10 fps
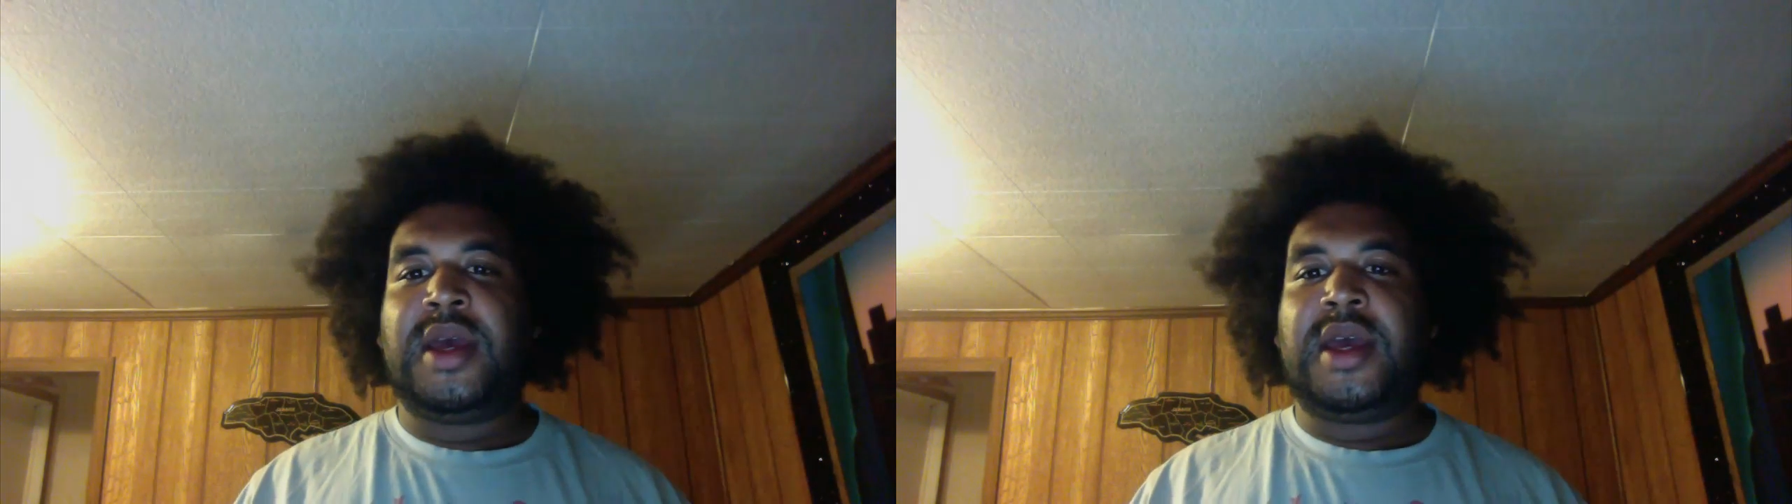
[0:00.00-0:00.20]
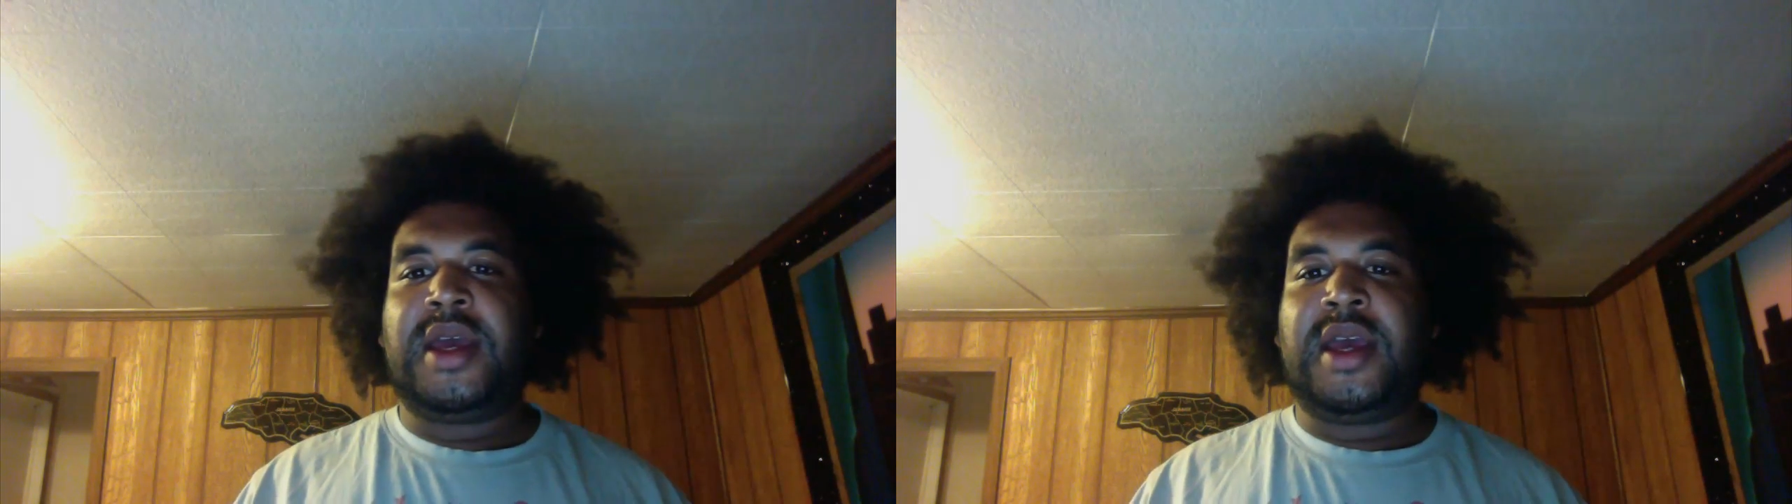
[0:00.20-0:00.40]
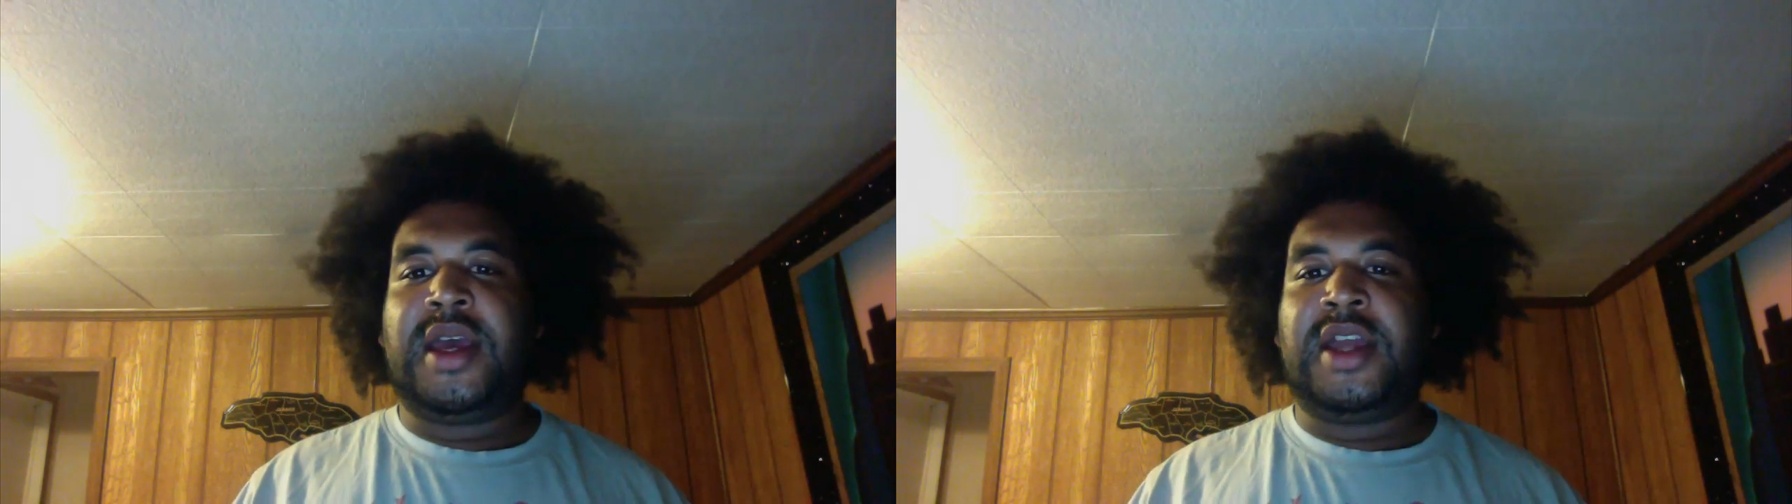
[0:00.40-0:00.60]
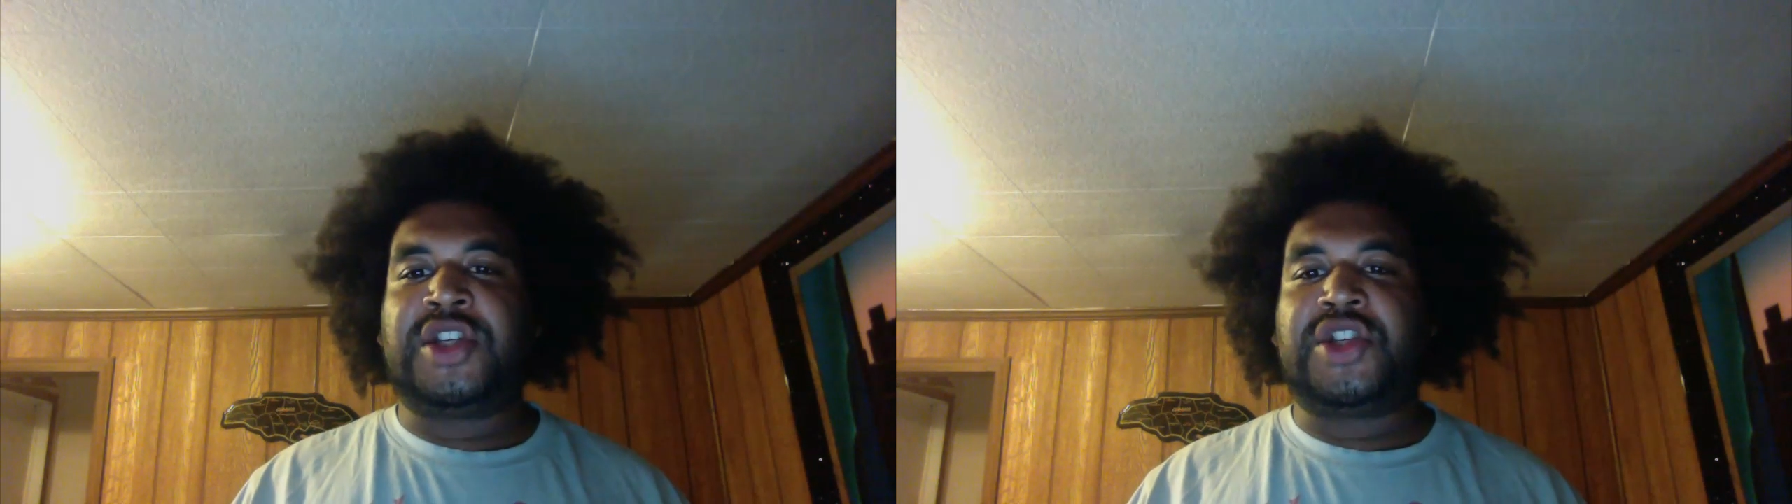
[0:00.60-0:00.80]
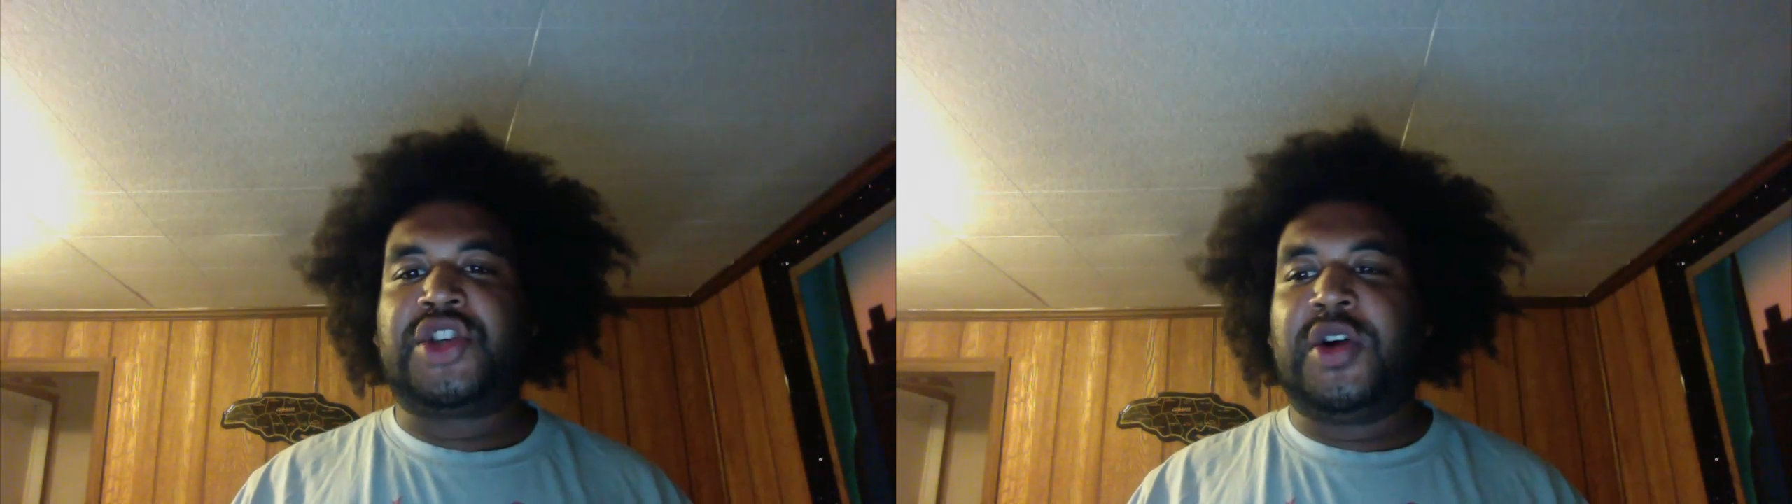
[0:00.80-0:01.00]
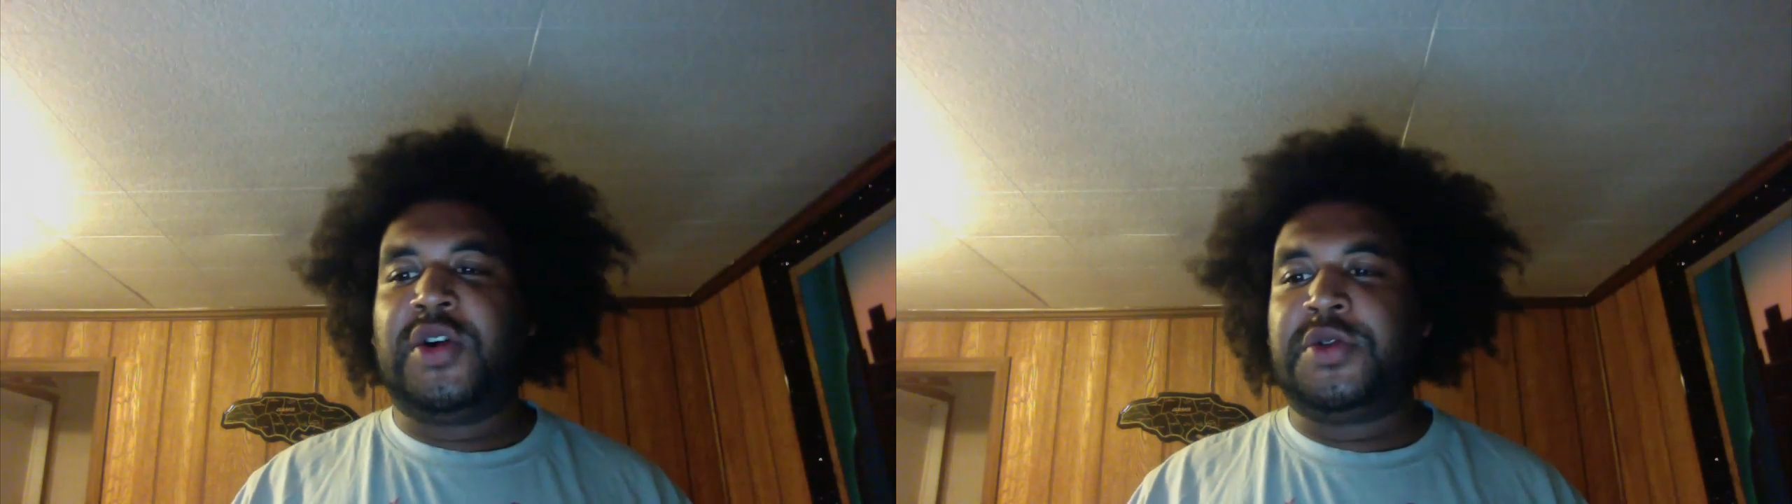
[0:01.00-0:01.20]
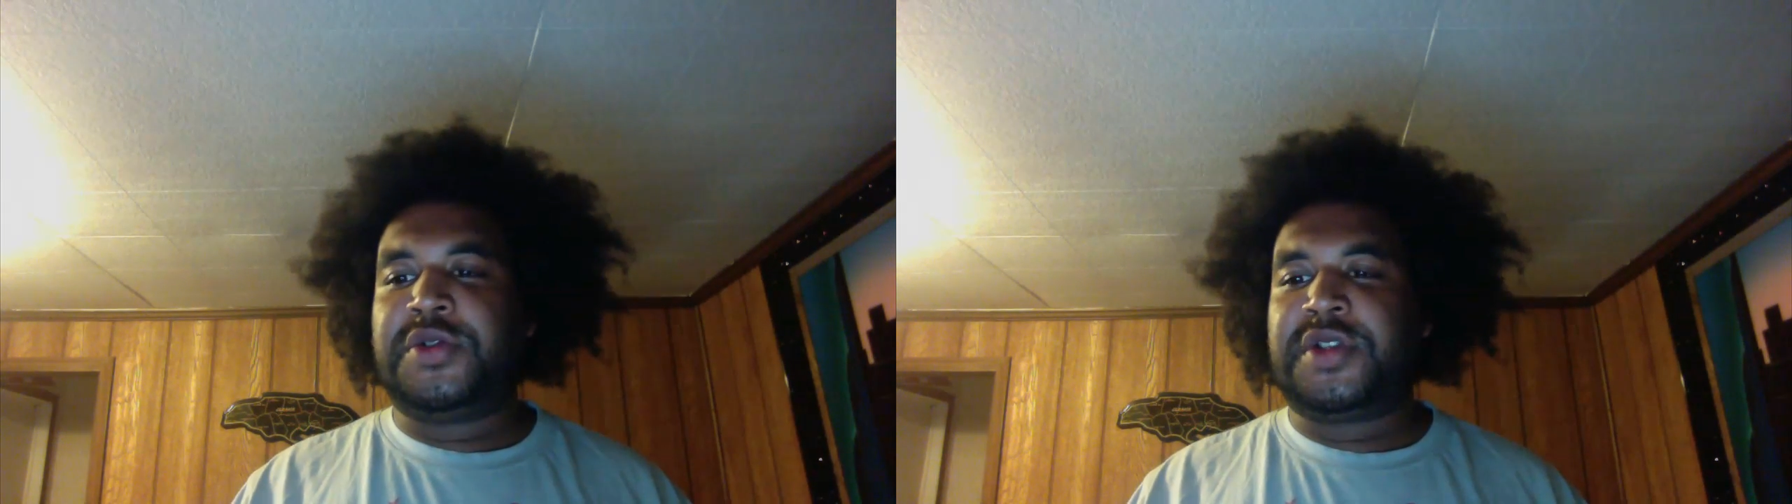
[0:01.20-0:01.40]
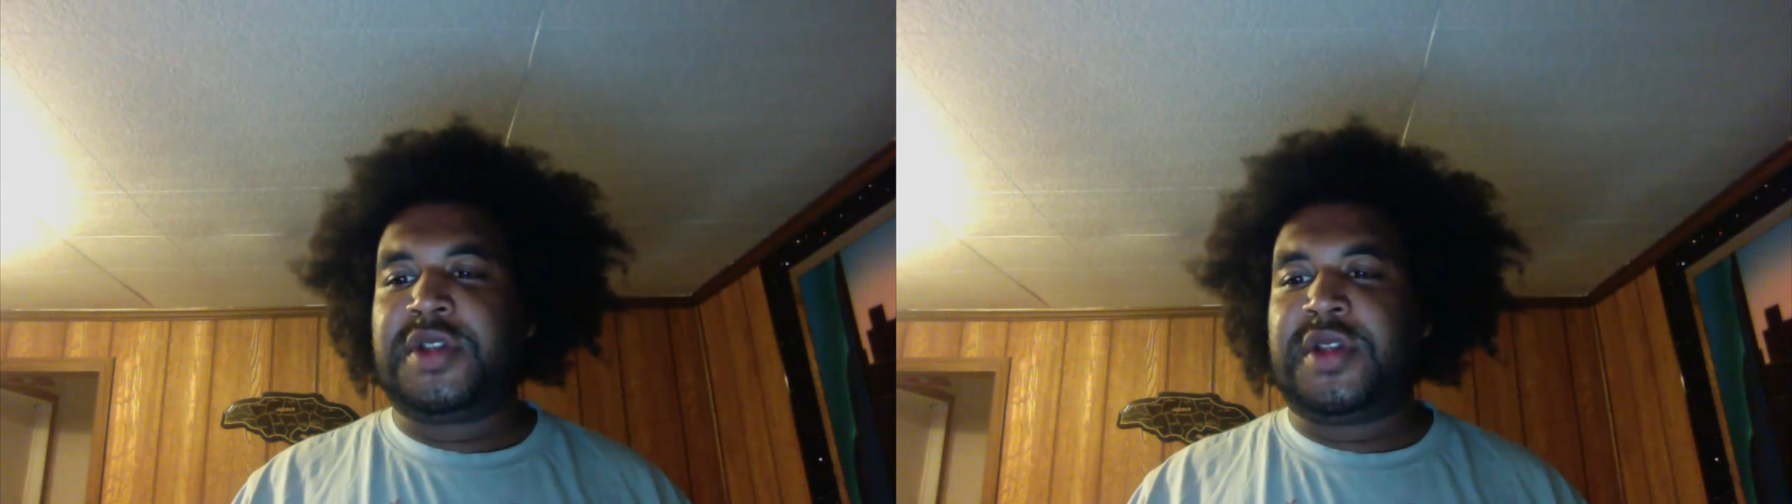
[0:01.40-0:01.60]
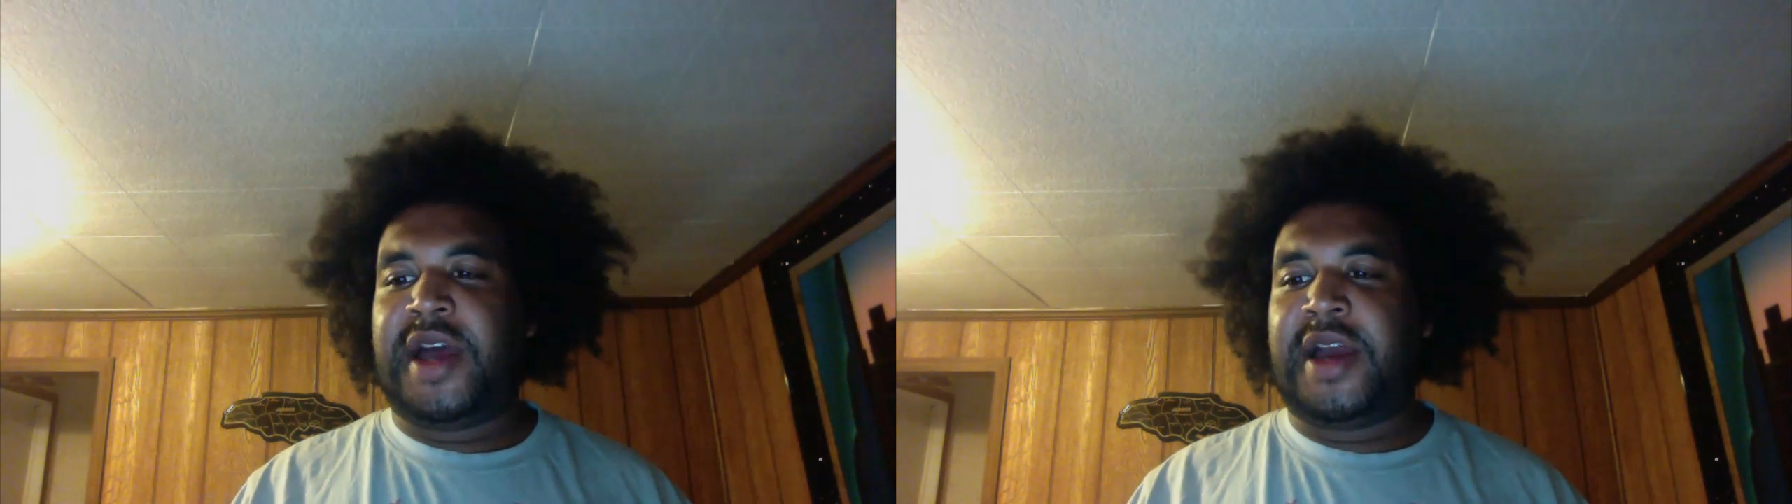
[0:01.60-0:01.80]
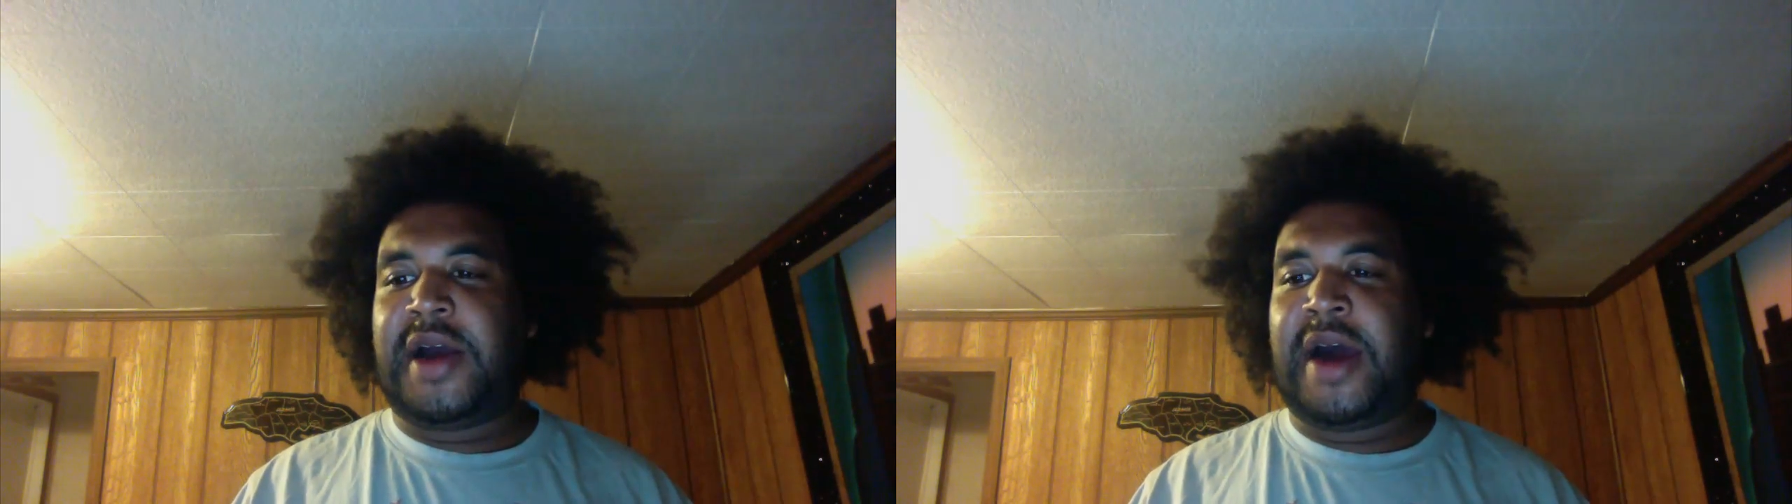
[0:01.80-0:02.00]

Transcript: It just shows like